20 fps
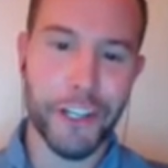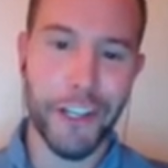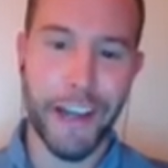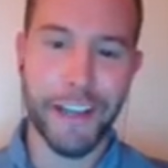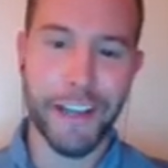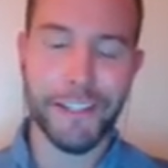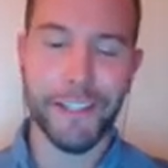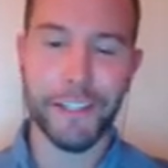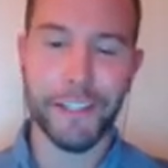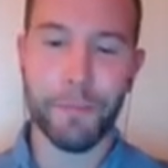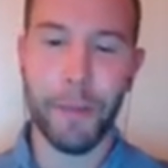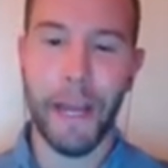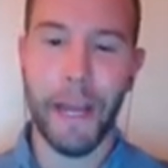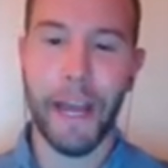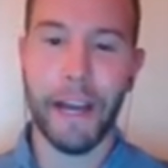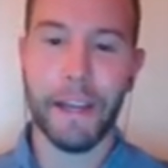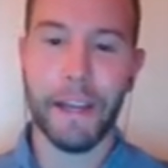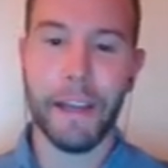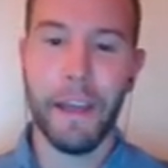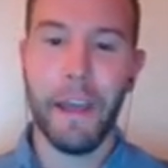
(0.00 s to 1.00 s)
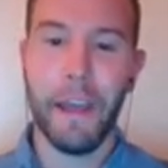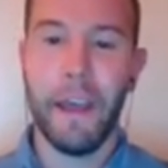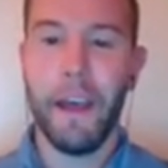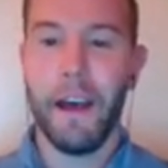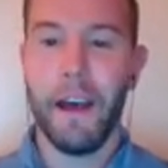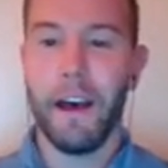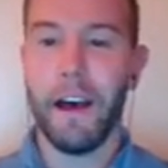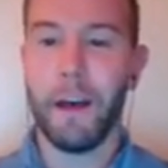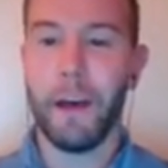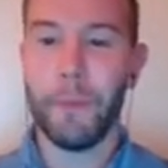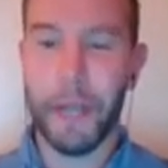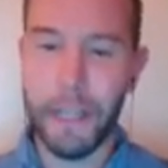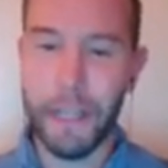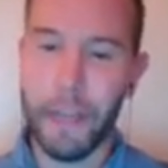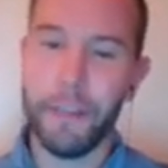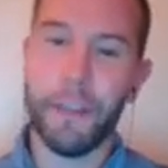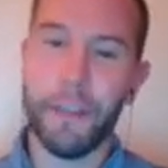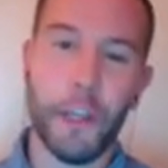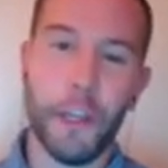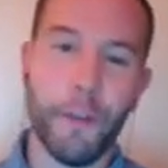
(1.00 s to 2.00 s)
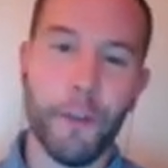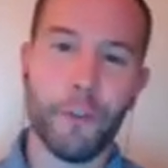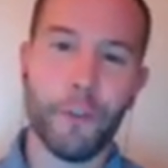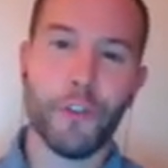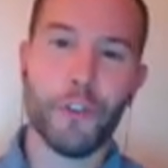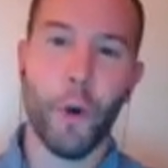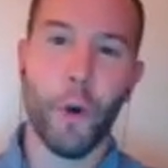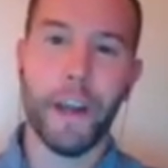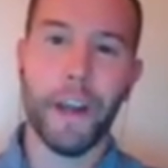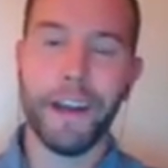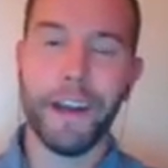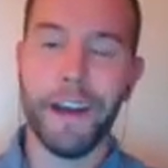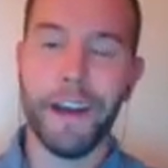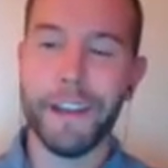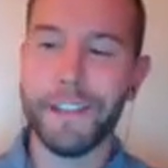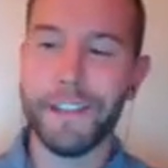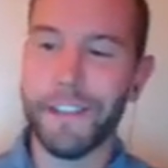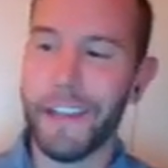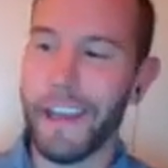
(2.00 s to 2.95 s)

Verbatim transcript: classes back. Um, again, thank you for joining us,